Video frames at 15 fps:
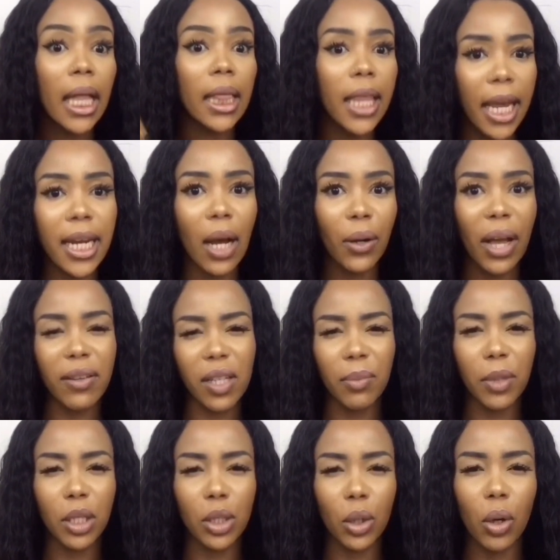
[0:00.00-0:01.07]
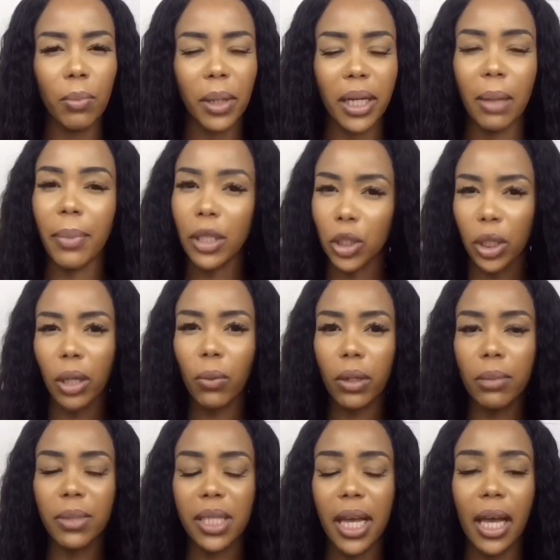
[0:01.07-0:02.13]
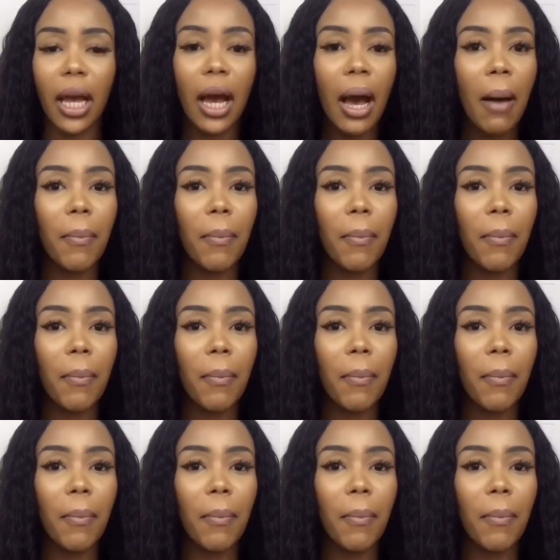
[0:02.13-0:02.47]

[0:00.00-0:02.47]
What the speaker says: then I would have something to complain about. You get what I'm saying?